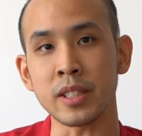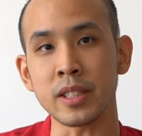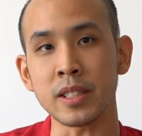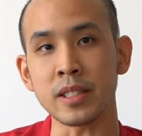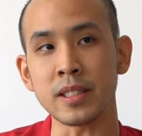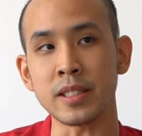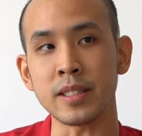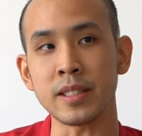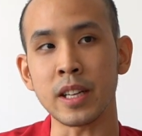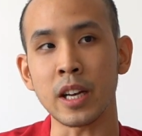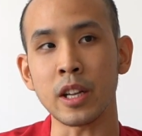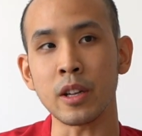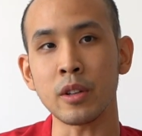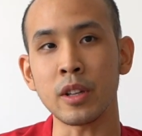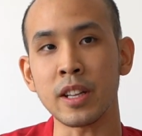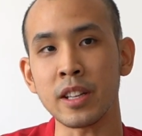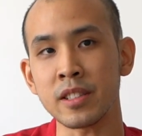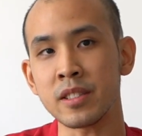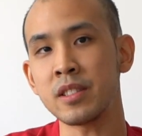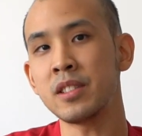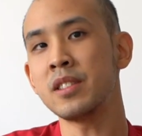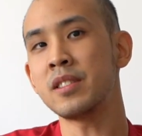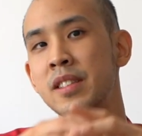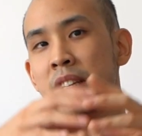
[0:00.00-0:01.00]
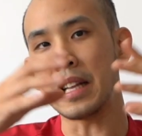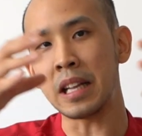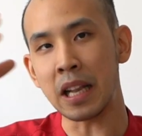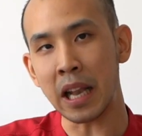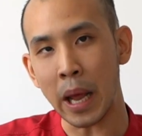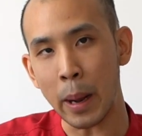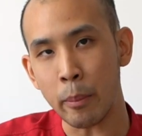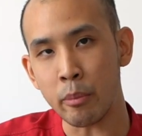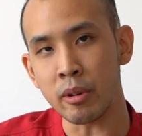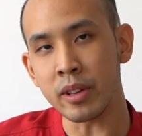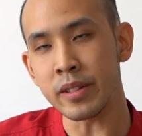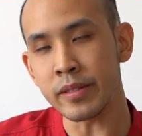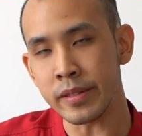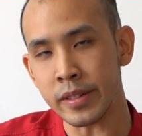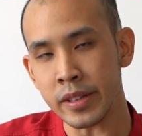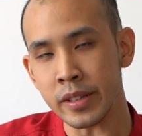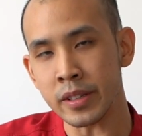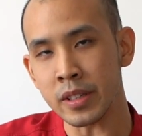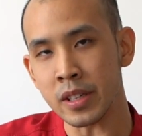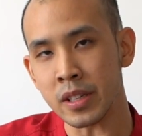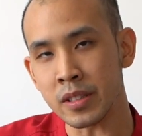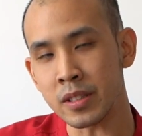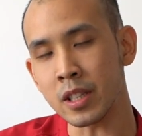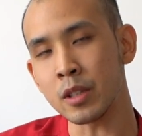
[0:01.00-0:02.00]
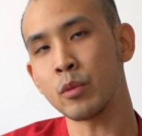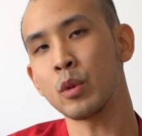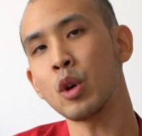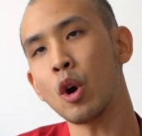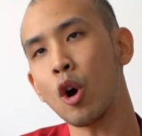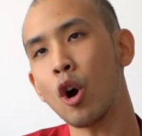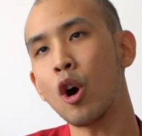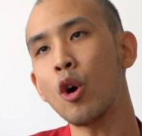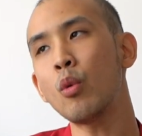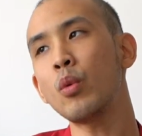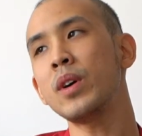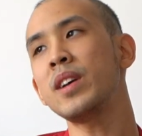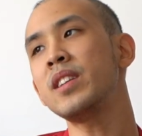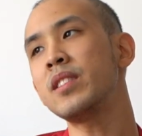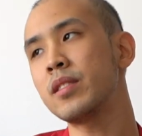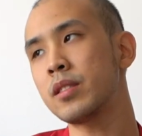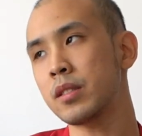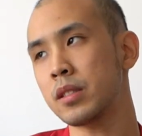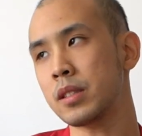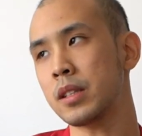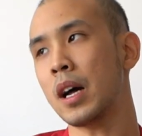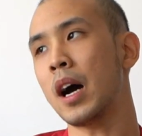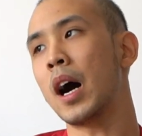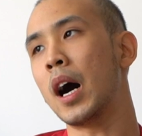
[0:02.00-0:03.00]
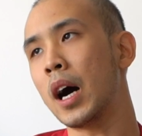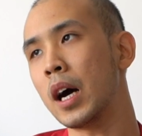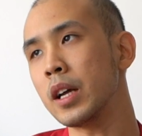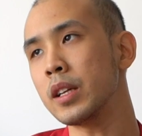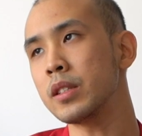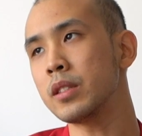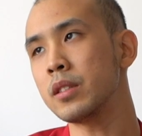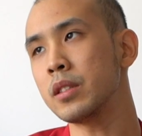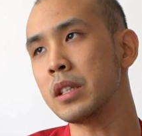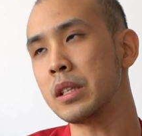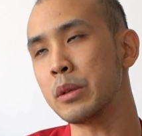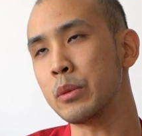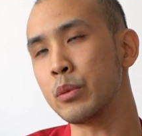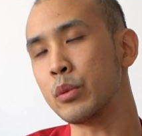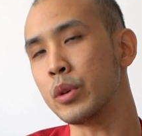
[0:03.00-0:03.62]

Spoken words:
is that there's this elaborate dinners and we always start